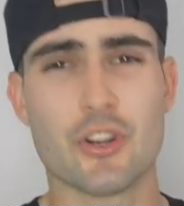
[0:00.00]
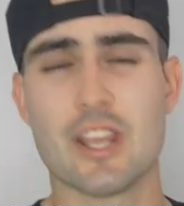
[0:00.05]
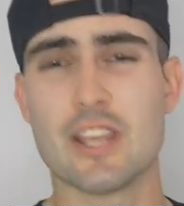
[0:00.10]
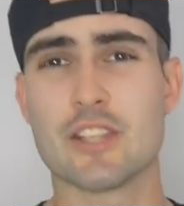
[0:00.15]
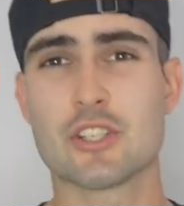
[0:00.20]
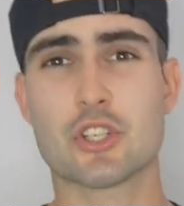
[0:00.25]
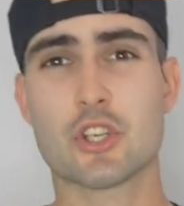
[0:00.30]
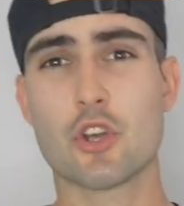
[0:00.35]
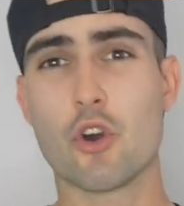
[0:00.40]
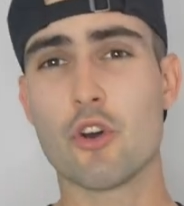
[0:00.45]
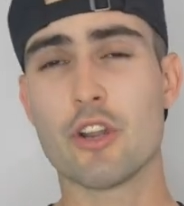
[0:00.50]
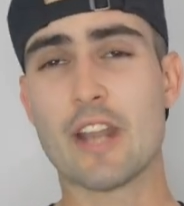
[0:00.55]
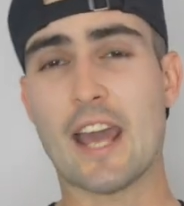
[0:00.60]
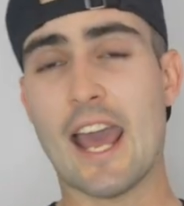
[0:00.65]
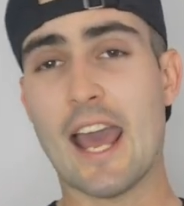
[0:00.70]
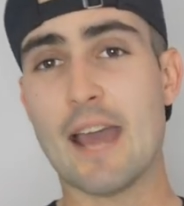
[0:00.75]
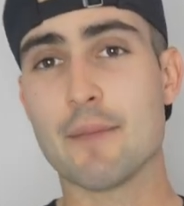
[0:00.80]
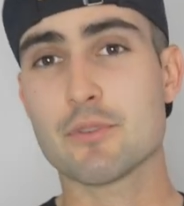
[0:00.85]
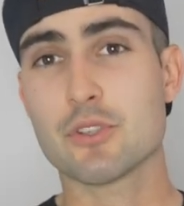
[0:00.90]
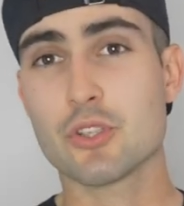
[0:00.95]
It's gone
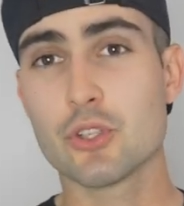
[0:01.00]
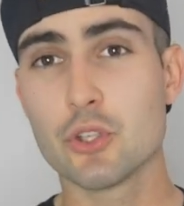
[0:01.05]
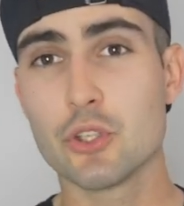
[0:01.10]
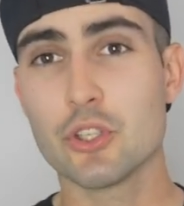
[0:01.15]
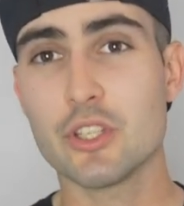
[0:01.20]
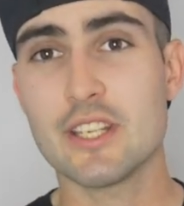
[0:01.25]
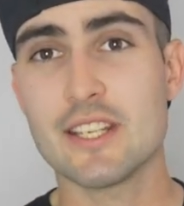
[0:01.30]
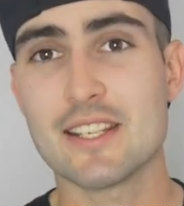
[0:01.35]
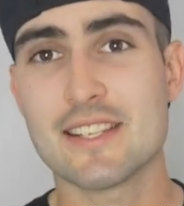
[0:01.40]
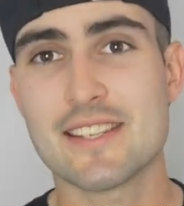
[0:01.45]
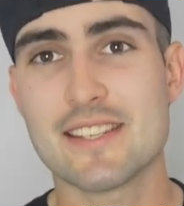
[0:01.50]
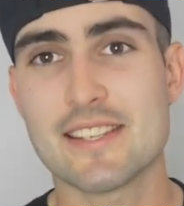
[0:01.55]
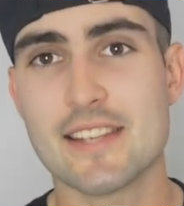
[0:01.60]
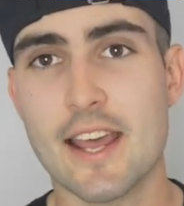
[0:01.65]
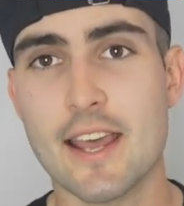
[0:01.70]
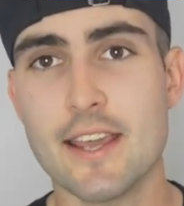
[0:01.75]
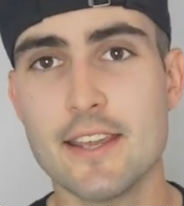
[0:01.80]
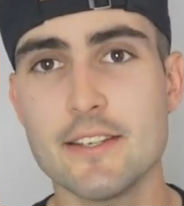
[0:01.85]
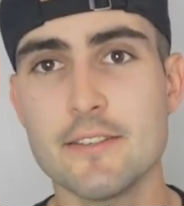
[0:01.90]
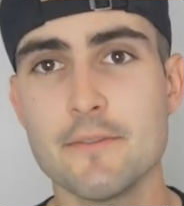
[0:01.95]
absolutely
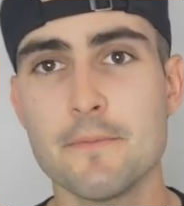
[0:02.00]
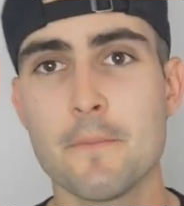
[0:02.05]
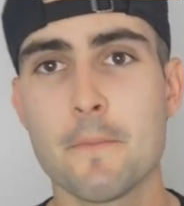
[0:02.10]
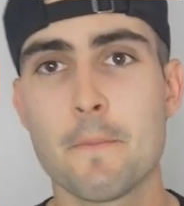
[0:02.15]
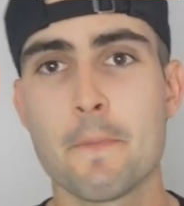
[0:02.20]
insane.